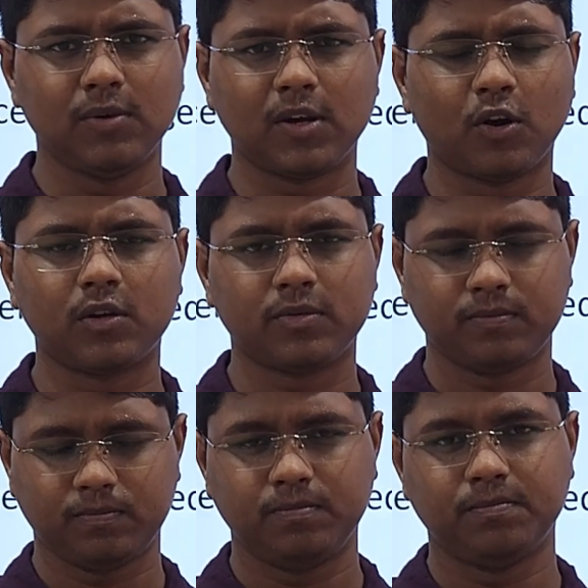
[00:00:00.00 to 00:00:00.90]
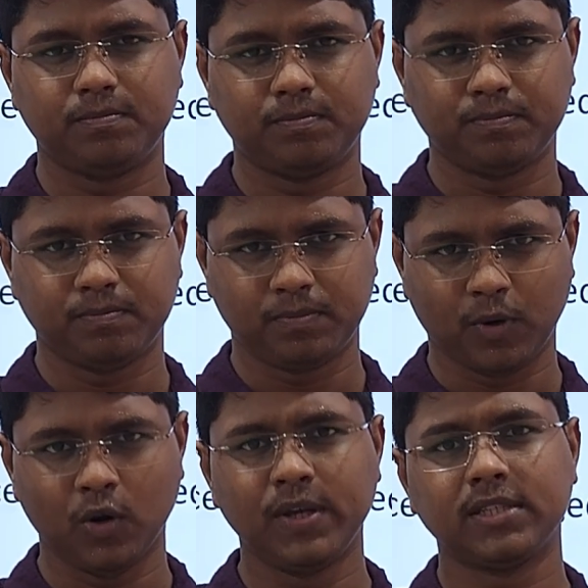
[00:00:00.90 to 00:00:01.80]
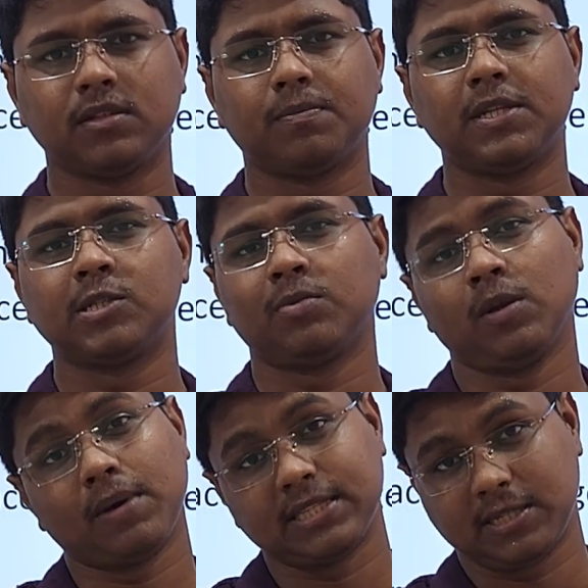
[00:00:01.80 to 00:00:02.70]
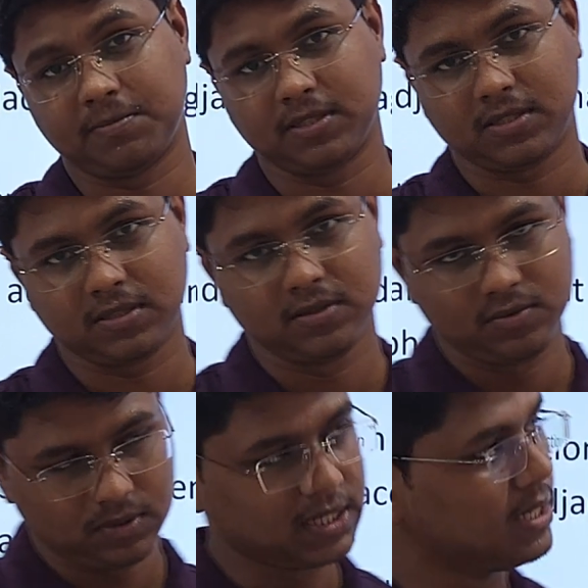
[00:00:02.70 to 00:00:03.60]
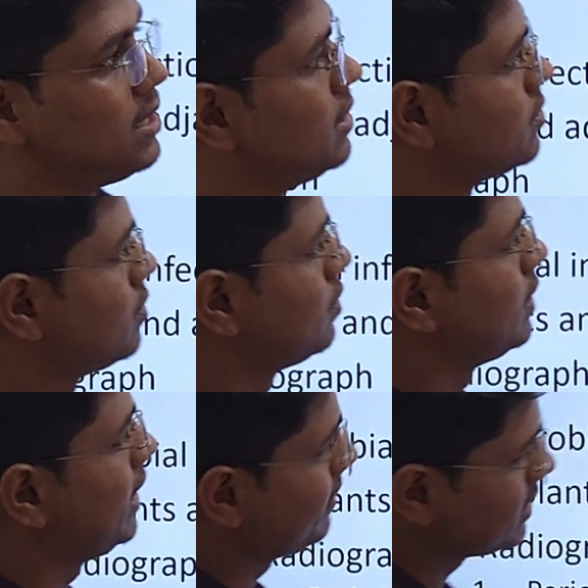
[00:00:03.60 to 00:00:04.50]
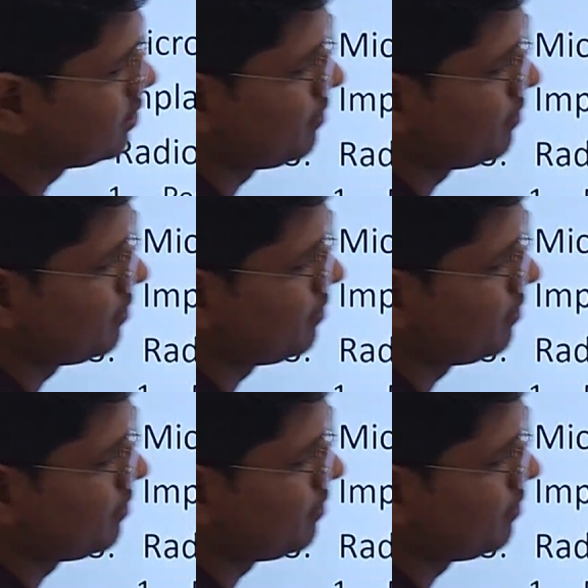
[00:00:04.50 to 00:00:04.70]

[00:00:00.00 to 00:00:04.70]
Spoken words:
not following the principle of asepsis. Okay, so infection